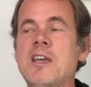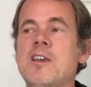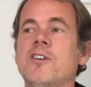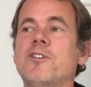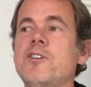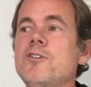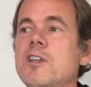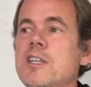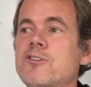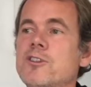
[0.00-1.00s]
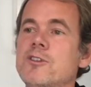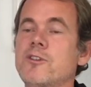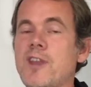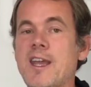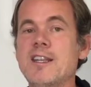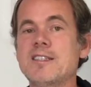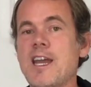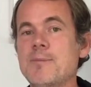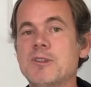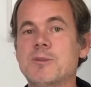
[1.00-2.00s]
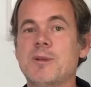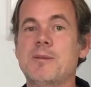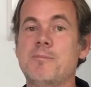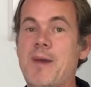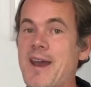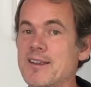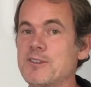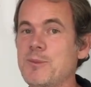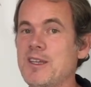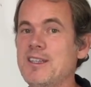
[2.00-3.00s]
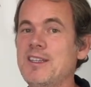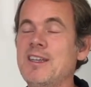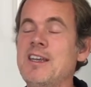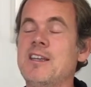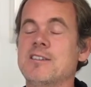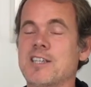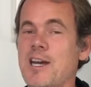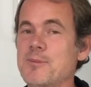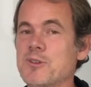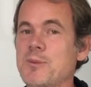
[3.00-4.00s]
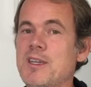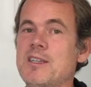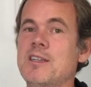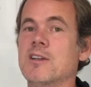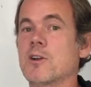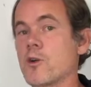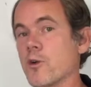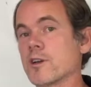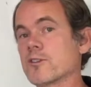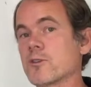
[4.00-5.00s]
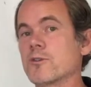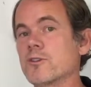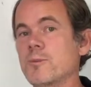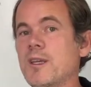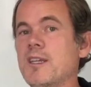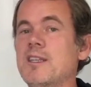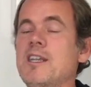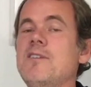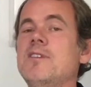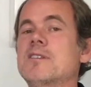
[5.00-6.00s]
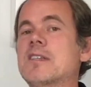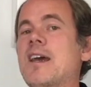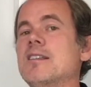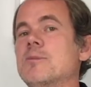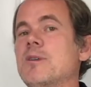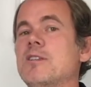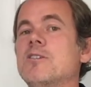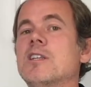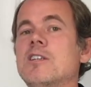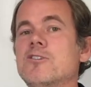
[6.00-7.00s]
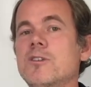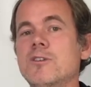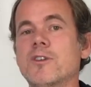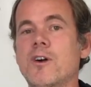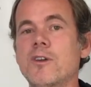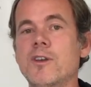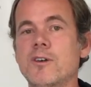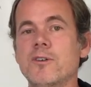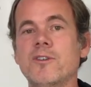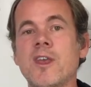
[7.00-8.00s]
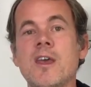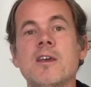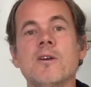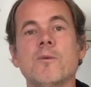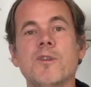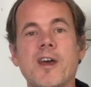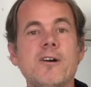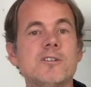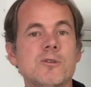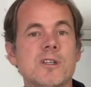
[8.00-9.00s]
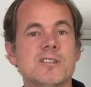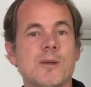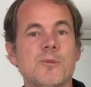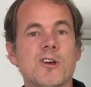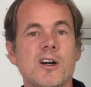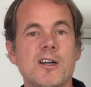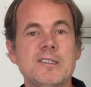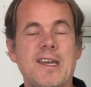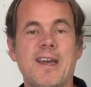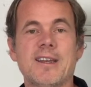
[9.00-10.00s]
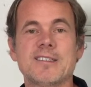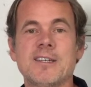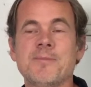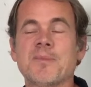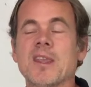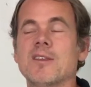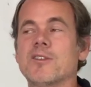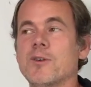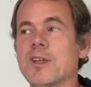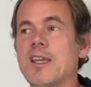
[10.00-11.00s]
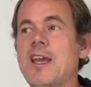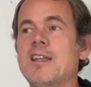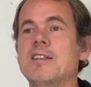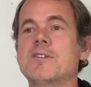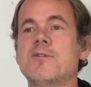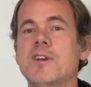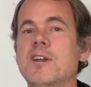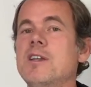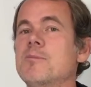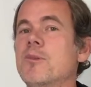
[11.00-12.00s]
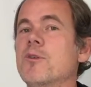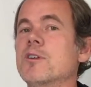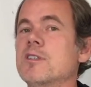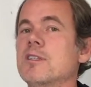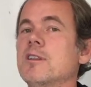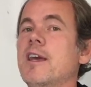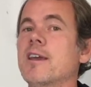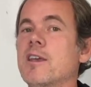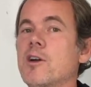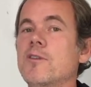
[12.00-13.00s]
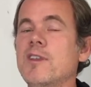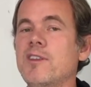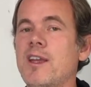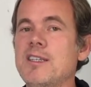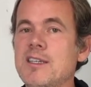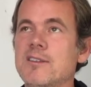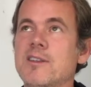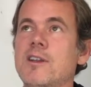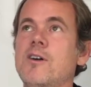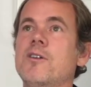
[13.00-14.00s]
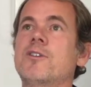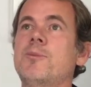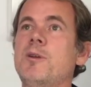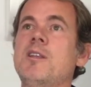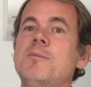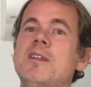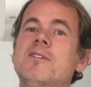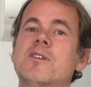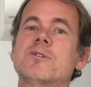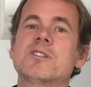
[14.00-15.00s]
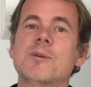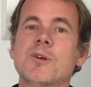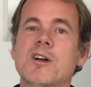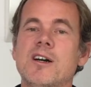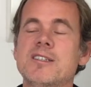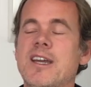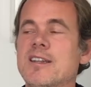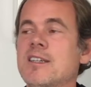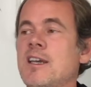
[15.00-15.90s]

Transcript: So you could introduce any type of spin, back spin, top spin, corkscrew spin, even side spin. You could introduce all those without doing a double contact. So again, it's very important to let go of these ideas that, oh, spin means there was a double contact.